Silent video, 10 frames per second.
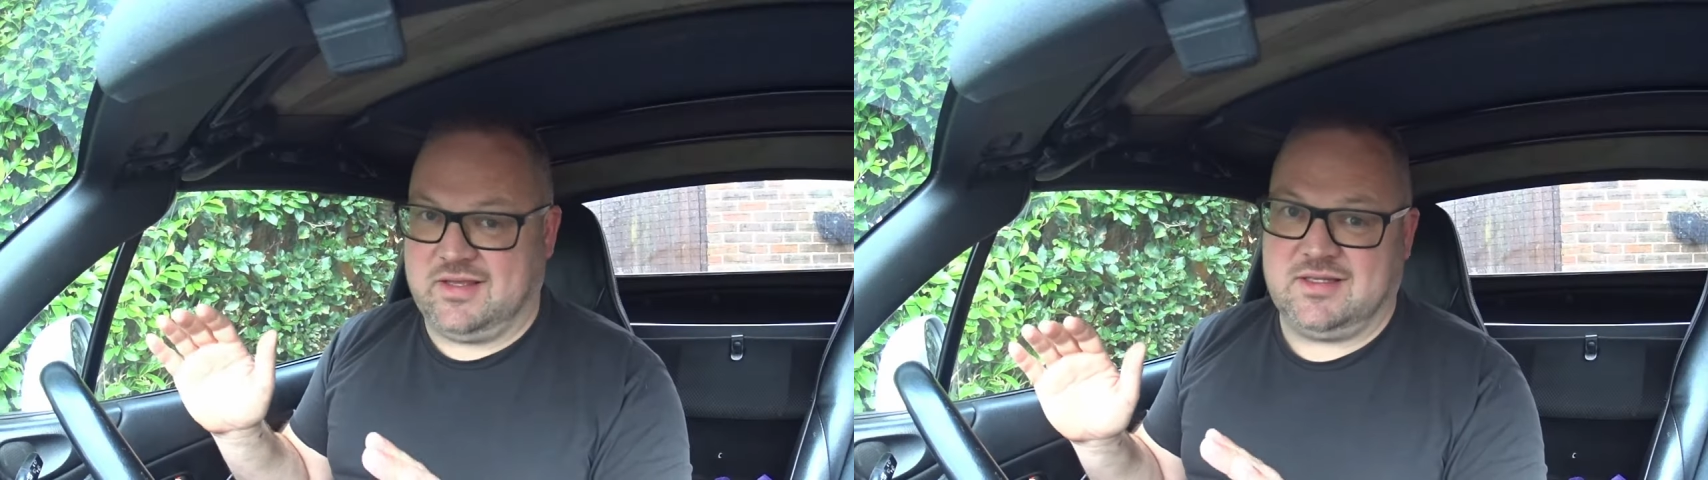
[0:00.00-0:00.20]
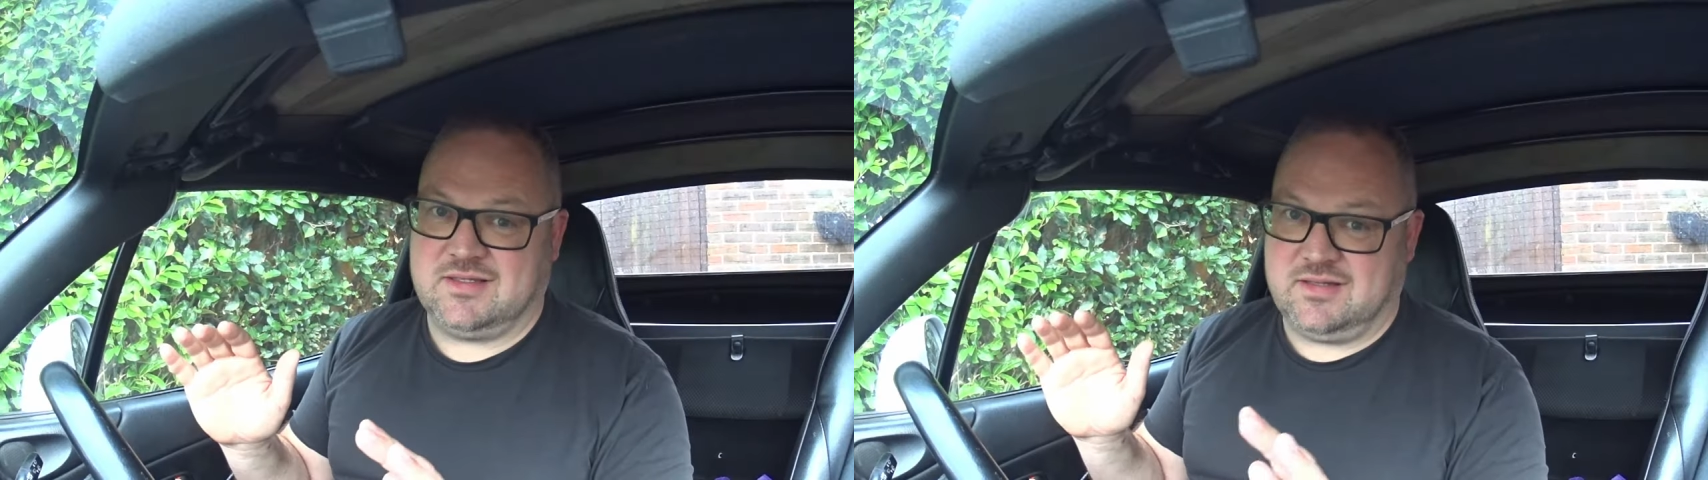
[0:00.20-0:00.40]

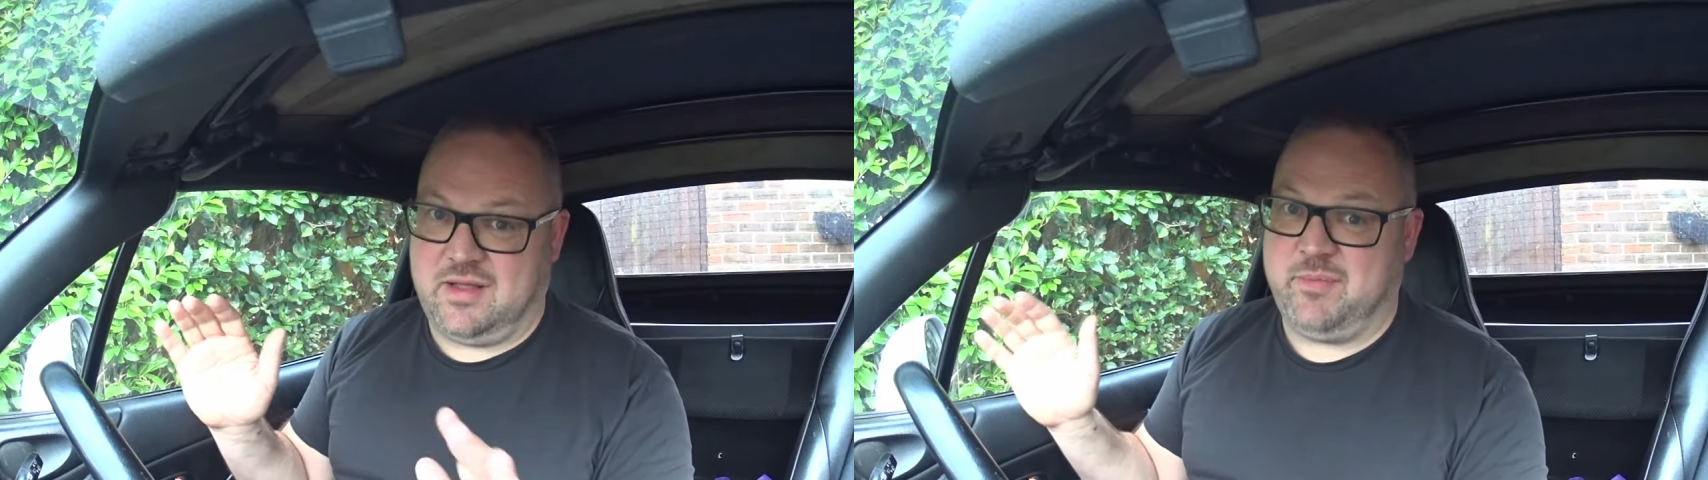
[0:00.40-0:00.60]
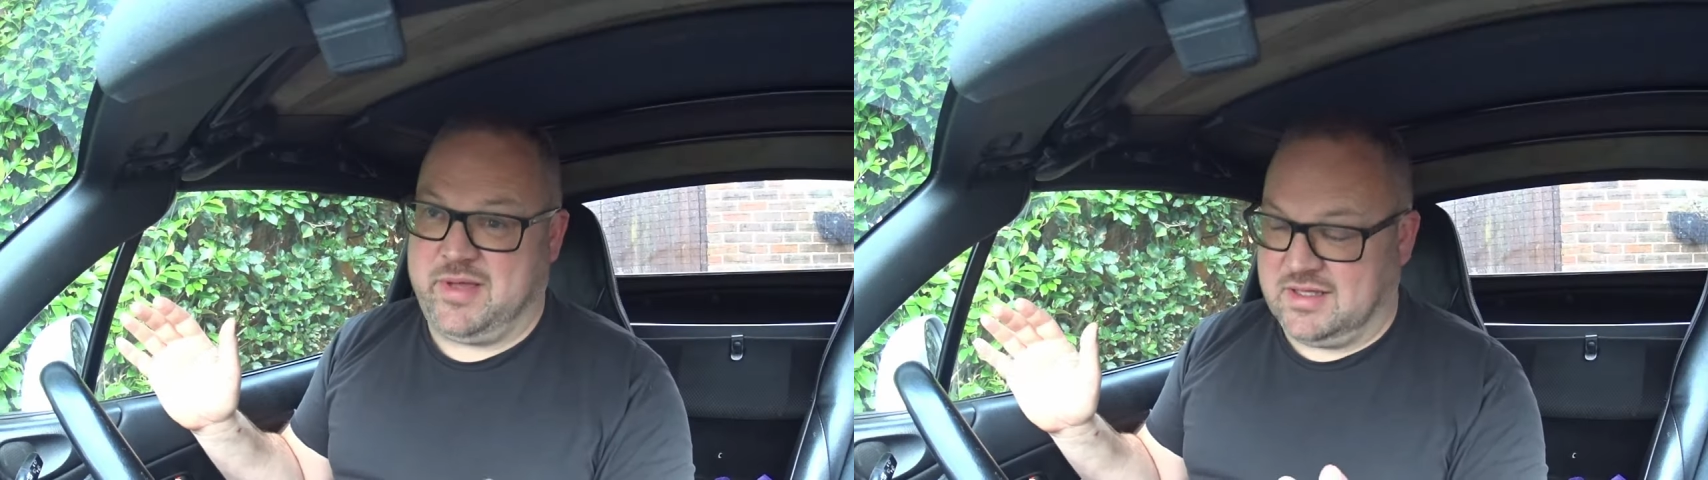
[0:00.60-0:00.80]
that it's
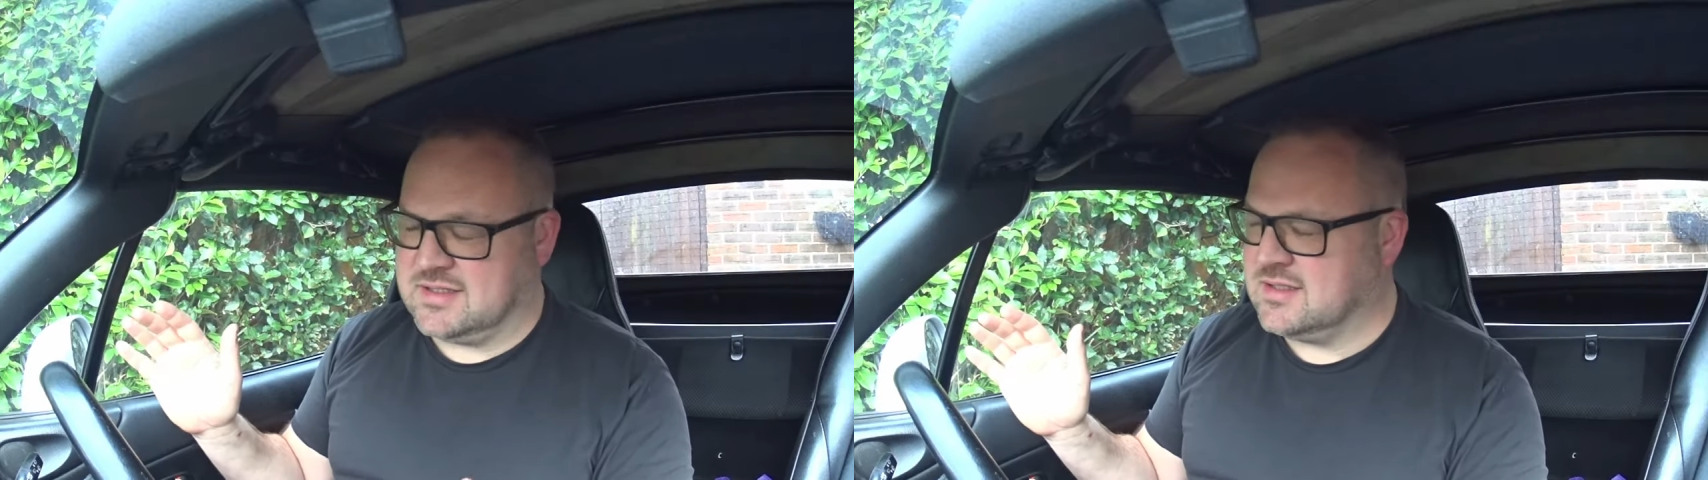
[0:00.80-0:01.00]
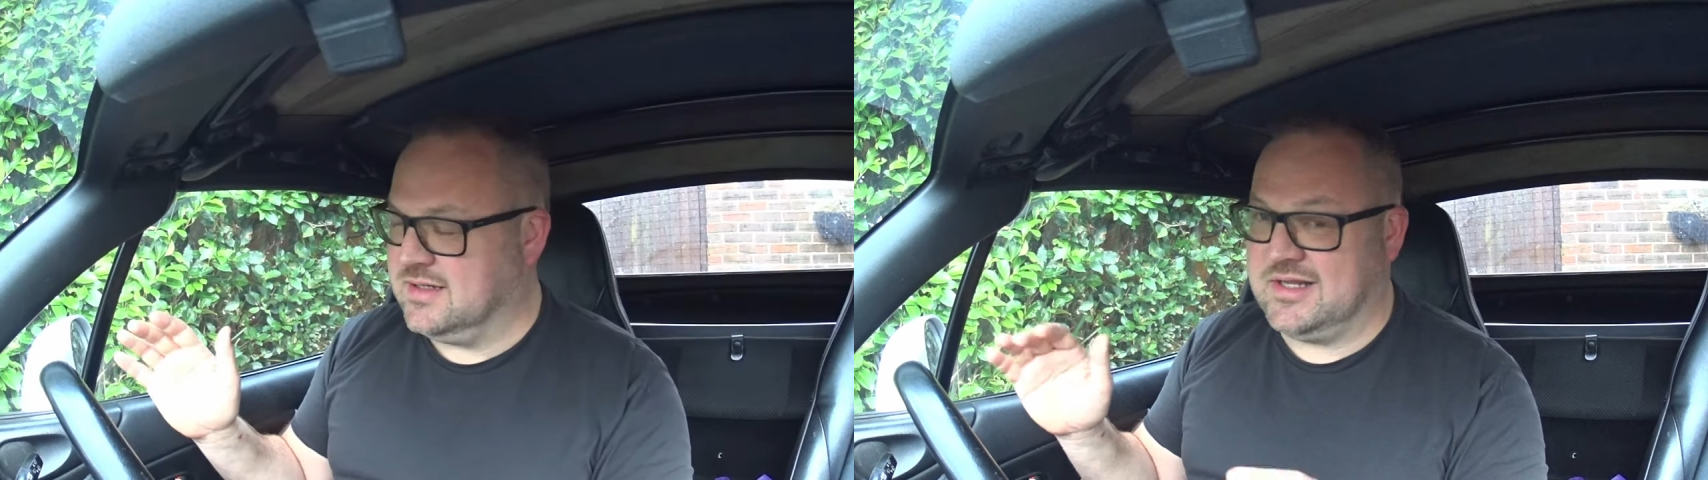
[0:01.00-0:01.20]
in bits,